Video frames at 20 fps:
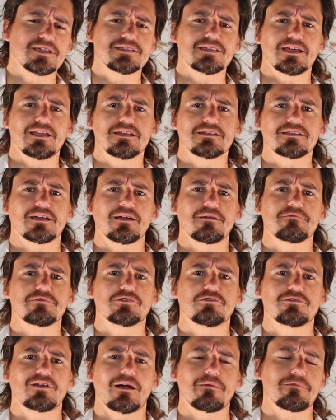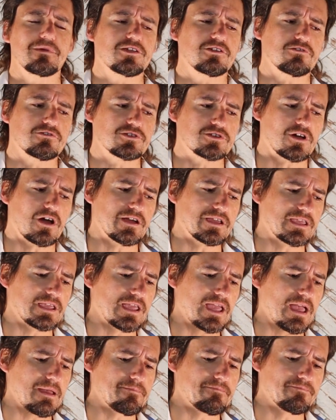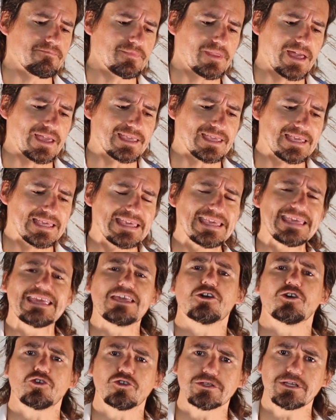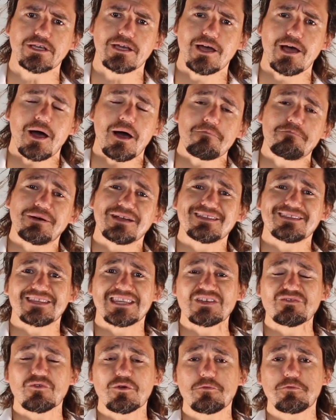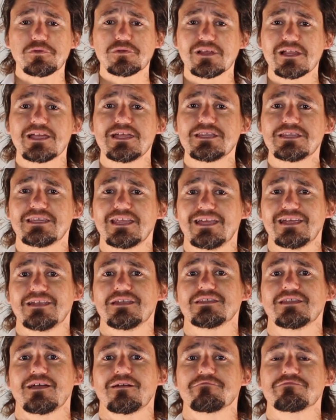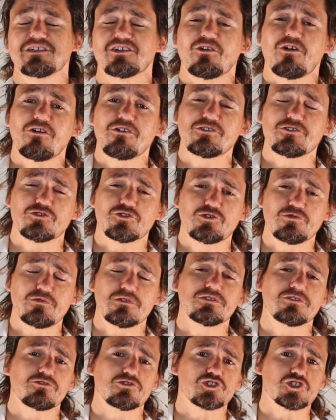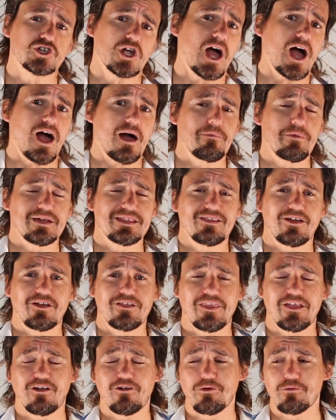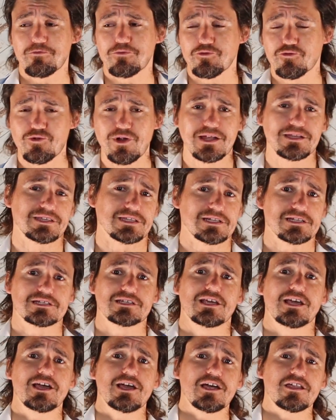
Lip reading: These enzymes do not make your doggy like healed, but they replace the enzymes that aren't doing their job and that aren't present.